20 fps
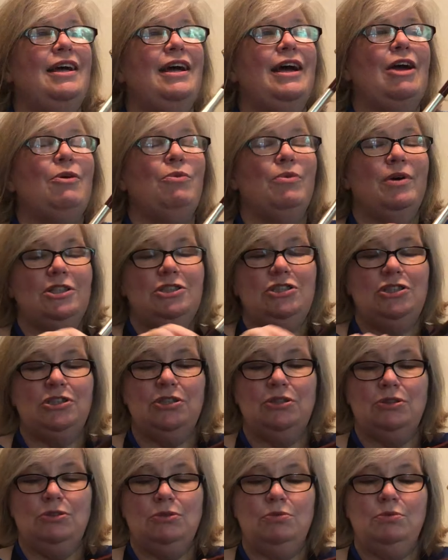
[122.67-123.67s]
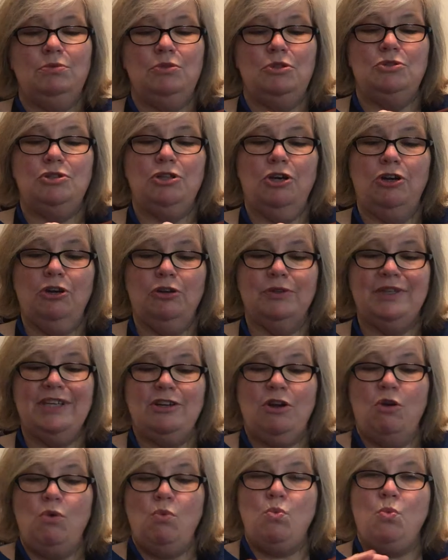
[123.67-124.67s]
I want you turn
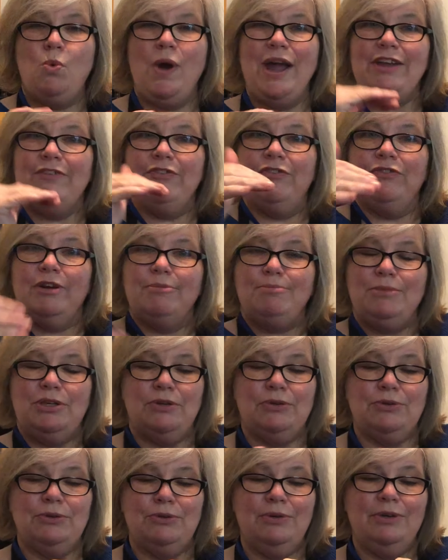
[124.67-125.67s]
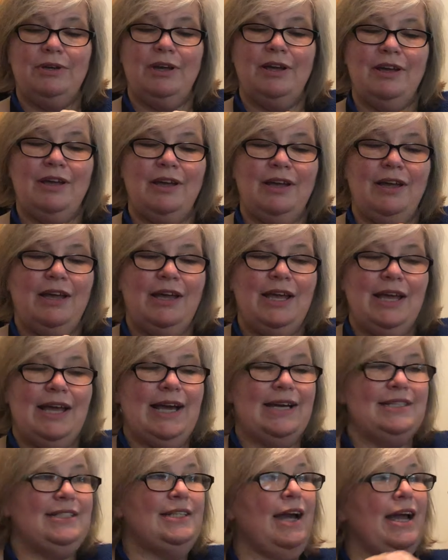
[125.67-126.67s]
it away from you
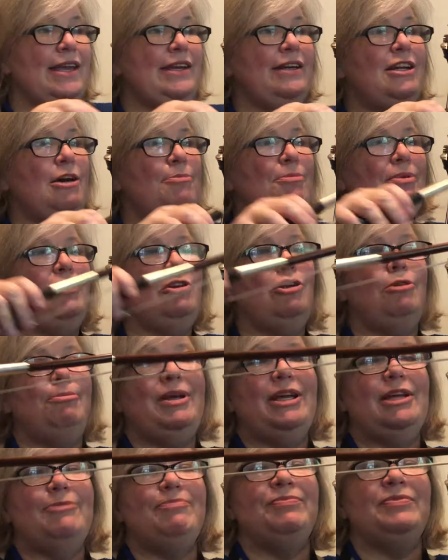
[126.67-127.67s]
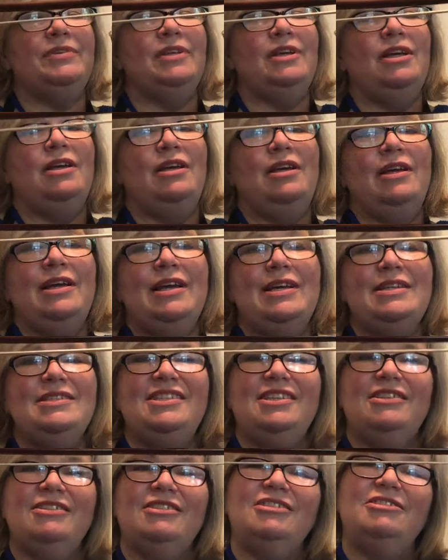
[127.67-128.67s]
and tighten it up a little bit
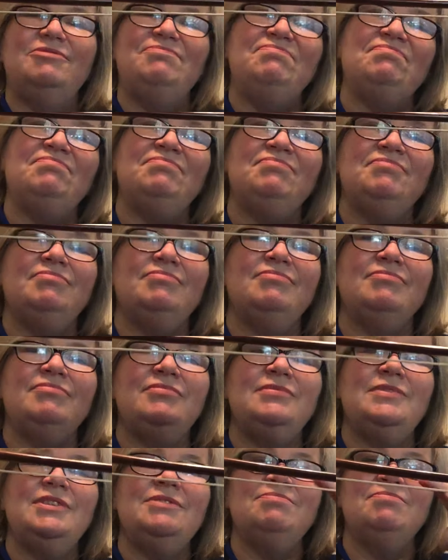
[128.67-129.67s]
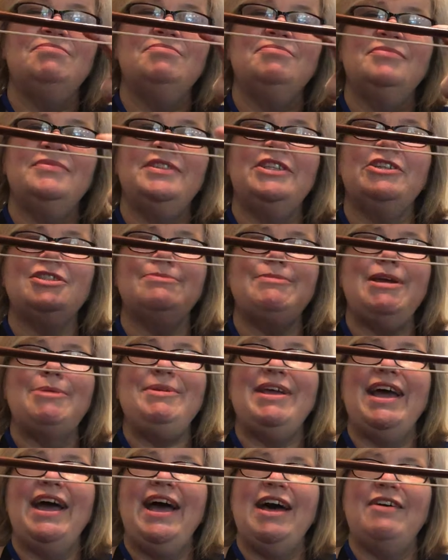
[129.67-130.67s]
until there's
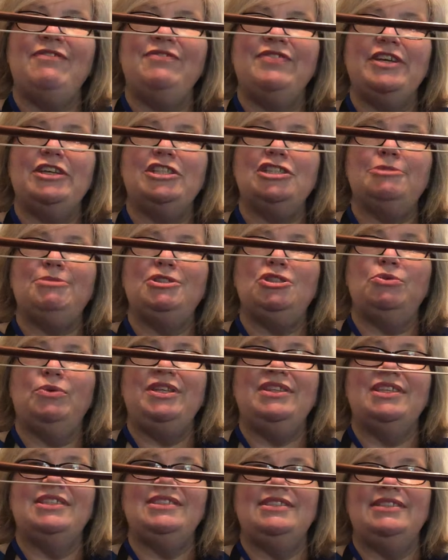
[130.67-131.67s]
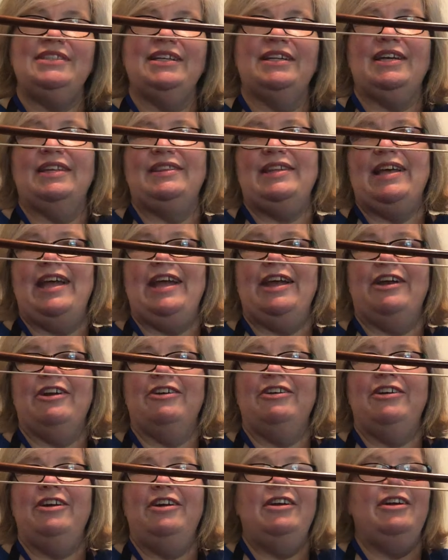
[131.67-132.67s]
maybe a ½ inch between the stick and the
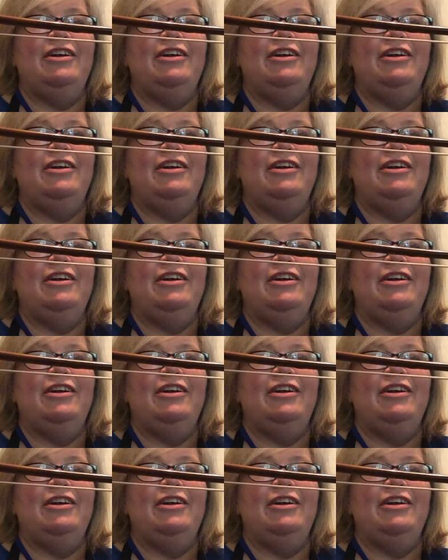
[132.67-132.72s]
hair.